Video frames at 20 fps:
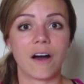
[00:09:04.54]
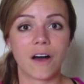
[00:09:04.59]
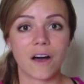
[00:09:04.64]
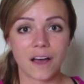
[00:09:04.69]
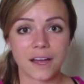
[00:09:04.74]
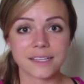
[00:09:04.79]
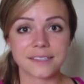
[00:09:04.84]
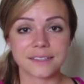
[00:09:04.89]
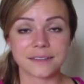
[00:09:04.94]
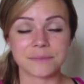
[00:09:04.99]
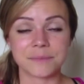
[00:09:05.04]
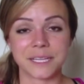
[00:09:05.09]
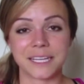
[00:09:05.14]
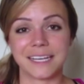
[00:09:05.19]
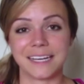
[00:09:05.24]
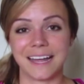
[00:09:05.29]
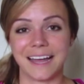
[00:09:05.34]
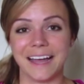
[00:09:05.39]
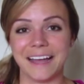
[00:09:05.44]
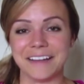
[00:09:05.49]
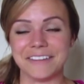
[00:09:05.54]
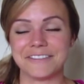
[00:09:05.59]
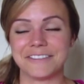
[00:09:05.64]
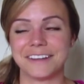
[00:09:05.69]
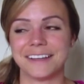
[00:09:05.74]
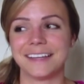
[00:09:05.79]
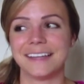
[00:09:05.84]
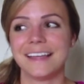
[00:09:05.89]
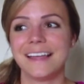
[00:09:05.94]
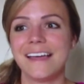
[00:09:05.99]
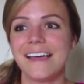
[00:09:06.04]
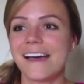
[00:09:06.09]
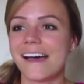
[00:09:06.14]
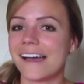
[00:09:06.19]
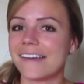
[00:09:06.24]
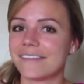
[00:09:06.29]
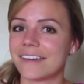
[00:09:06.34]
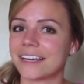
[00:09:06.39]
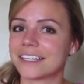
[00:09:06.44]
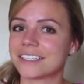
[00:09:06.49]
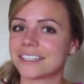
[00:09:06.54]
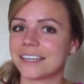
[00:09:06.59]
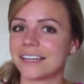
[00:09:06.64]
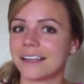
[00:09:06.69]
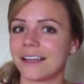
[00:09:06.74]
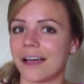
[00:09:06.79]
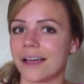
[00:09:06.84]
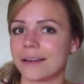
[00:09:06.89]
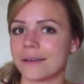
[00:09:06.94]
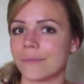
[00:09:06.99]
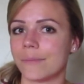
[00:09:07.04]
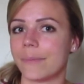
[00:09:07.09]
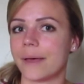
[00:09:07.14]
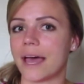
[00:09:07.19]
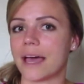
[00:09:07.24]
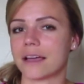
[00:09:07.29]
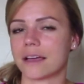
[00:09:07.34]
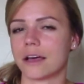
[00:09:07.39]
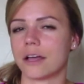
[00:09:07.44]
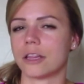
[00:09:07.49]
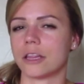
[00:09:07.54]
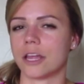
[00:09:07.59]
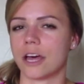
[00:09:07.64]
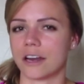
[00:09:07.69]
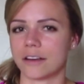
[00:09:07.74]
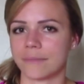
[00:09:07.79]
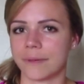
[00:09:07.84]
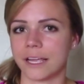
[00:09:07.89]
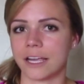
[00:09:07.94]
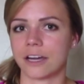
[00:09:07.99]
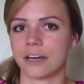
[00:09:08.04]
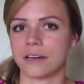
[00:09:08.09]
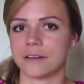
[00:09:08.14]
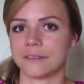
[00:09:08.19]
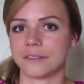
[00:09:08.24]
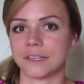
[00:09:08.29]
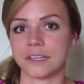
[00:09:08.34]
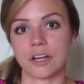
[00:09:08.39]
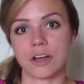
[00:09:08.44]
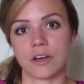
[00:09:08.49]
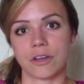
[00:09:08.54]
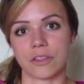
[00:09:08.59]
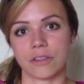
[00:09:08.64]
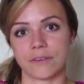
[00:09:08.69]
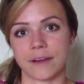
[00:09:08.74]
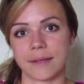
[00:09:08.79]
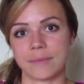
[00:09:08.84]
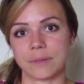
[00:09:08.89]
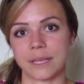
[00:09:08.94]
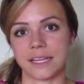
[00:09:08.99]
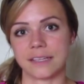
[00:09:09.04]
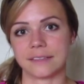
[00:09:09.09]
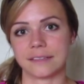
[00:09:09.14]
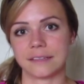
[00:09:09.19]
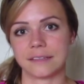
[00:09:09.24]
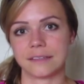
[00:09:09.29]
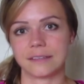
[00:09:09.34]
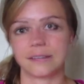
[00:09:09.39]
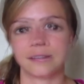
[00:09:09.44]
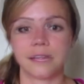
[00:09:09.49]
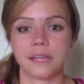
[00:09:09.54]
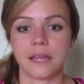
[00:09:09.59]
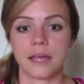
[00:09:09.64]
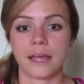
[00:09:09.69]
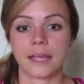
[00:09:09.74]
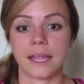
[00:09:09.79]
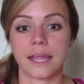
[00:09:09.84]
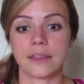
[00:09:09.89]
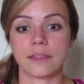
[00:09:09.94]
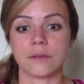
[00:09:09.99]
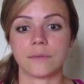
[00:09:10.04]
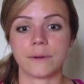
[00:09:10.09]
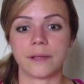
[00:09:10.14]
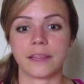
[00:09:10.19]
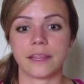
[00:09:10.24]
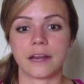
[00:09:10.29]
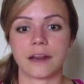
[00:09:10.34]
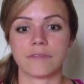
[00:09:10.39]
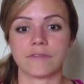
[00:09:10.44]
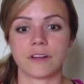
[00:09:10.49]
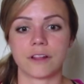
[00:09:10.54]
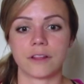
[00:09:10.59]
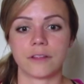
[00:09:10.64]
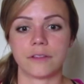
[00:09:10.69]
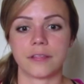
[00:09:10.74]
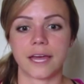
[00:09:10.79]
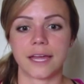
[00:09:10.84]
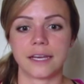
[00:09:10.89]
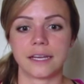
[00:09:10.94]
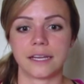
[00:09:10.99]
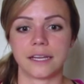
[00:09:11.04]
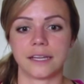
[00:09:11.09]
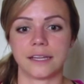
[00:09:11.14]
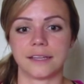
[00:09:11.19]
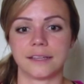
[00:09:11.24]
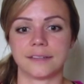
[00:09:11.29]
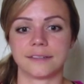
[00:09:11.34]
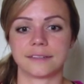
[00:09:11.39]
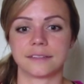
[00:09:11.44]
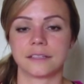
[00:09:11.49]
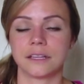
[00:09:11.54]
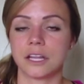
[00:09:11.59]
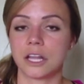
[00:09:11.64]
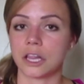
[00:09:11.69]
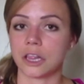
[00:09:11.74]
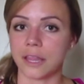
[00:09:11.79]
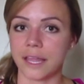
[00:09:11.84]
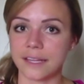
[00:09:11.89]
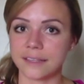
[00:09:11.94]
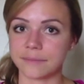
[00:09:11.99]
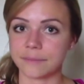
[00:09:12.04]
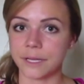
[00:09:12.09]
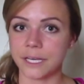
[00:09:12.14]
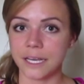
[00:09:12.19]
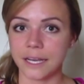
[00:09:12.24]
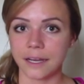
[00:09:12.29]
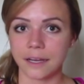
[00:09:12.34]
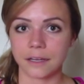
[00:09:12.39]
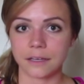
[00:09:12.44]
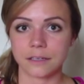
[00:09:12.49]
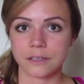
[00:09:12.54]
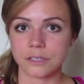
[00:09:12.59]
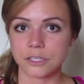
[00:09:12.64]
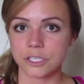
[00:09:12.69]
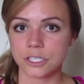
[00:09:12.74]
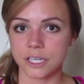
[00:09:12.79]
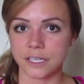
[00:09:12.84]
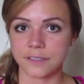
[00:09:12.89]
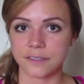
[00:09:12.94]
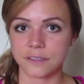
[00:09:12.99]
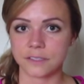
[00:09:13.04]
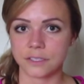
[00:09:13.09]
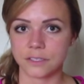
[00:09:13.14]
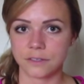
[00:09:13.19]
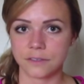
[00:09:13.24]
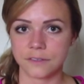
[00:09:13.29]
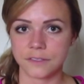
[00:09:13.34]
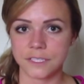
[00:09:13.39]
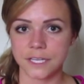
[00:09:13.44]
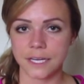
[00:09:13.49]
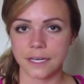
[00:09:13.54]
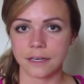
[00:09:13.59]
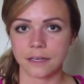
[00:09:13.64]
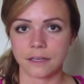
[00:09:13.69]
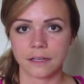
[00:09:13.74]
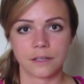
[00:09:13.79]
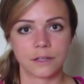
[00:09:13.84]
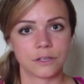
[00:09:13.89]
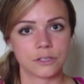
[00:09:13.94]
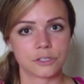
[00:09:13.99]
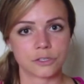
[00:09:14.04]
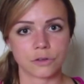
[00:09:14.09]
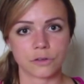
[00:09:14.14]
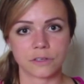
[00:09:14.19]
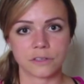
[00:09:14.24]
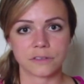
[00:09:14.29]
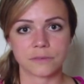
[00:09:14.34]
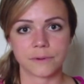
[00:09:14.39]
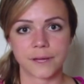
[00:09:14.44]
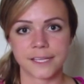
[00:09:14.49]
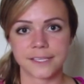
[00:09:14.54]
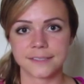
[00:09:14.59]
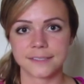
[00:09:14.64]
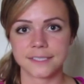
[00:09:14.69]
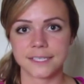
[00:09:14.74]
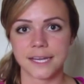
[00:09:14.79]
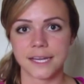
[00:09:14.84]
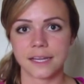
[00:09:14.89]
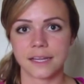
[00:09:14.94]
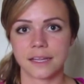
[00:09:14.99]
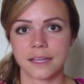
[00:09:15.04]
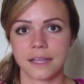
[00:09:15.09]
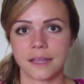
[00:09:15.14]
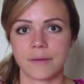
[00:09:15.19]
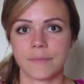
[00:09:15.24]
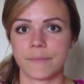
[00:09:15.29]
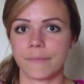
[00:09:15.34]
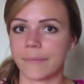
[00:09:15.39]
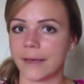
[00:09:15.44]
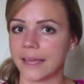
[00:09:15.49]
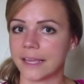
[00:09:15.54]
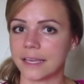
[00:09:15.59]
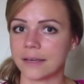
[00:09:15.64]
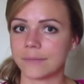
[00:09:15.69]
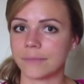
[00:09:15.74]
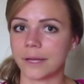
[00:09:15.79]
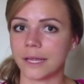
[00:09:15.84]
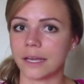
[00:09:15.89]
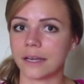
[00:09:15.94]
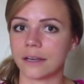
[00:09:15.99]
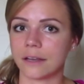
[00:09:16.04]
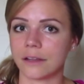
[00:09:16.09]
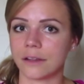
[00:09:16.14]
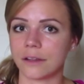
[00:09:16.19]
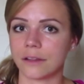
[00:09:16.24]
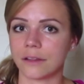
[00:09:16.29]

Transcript: awesomely enough, I've actually gotten back a lot of my curves in all the right places. Again, the way that I follow that is legs Monday, chest Tuesday, shoulders Wednesday, back and butt